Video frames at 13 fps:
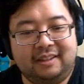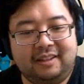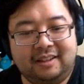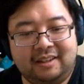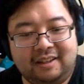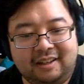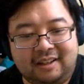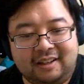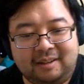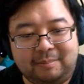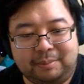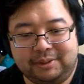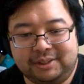
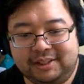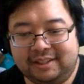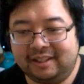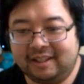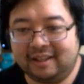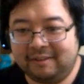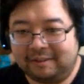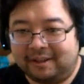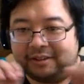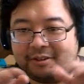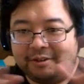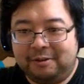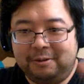Bunshindan where
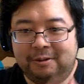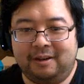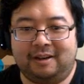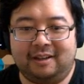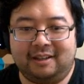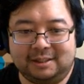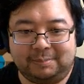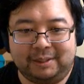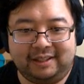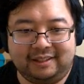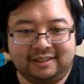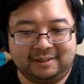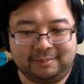you are split
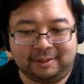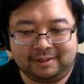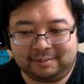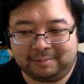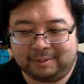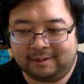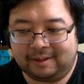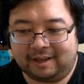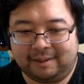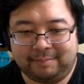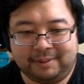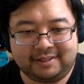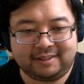into multiple
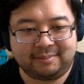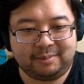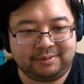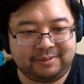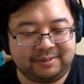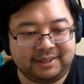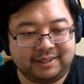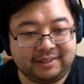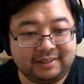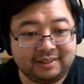copies and move around,